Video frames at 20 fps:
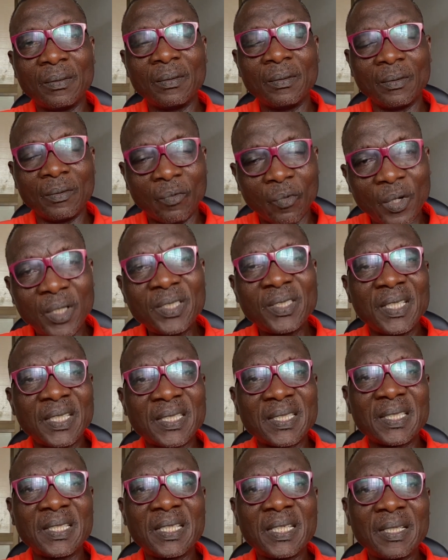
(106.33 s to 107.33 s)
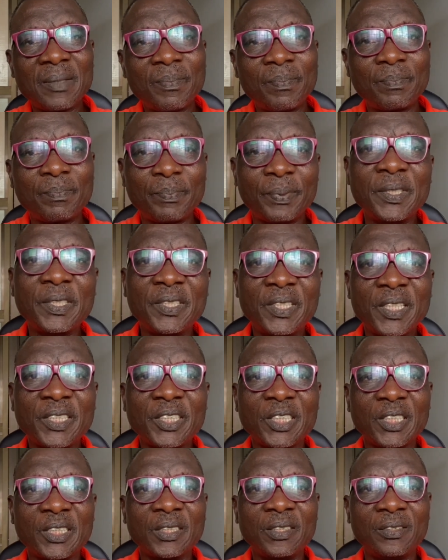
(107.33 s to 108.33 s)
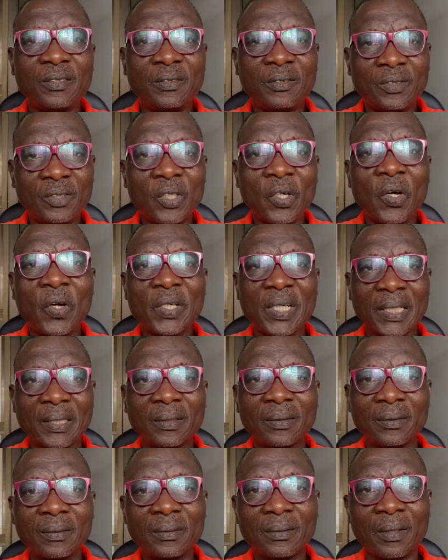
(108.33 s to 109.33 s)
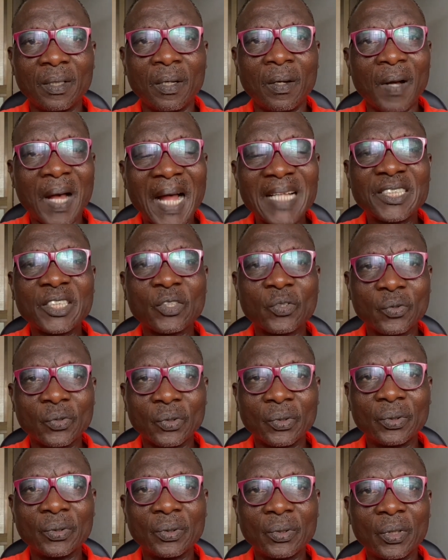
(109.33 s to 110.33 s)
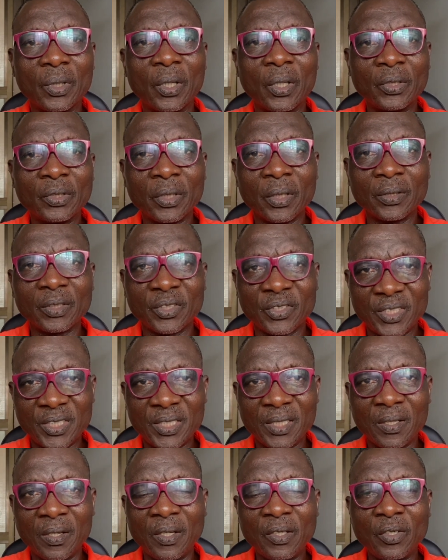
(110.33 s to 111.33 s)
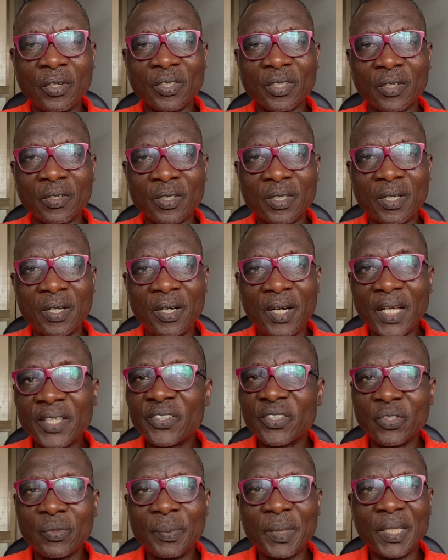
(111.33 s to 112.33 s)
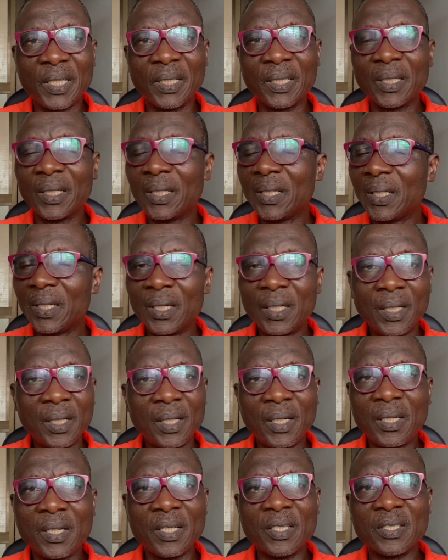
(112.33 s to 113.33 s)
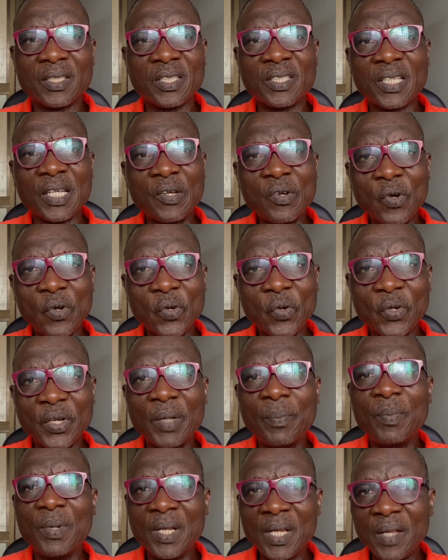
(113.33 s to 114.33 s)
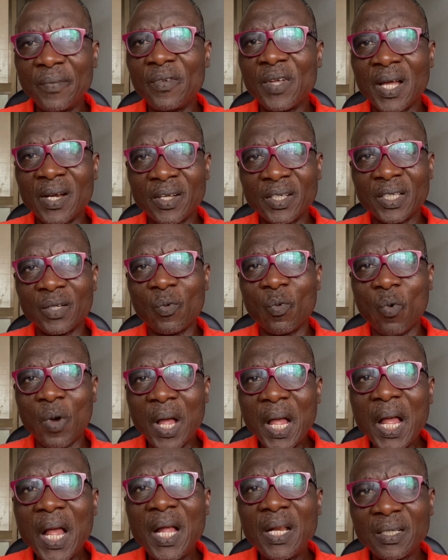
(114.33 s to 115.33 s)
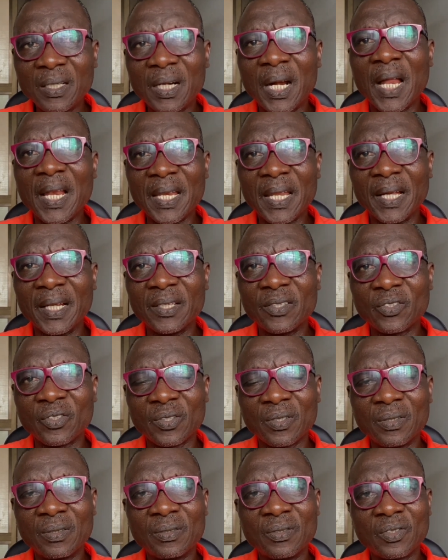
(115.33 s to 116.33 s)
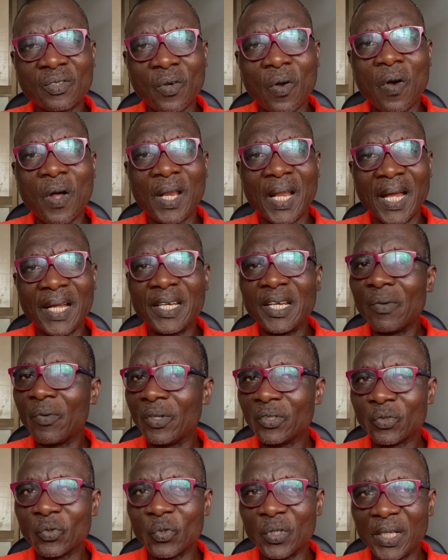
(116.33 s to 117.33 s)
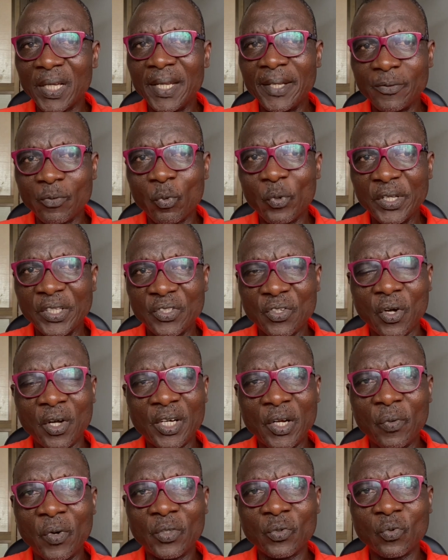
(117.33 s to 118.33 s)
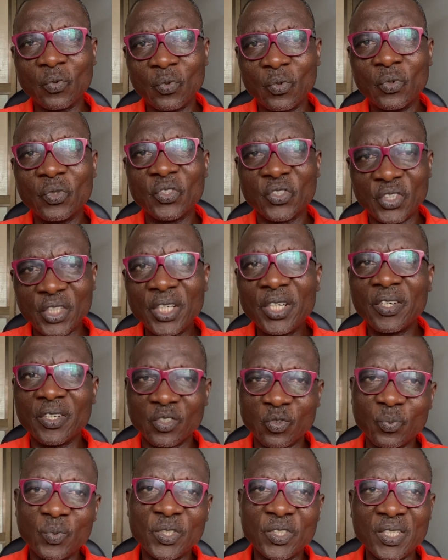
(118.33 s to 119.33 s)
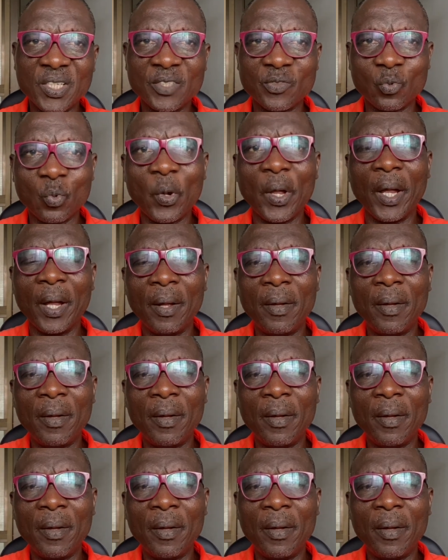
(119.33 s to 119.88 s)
once they see predatory journal or article on your resume, they say no, they believe you are not a well-grounded scholar they want to relate with, or they want to do serious business with.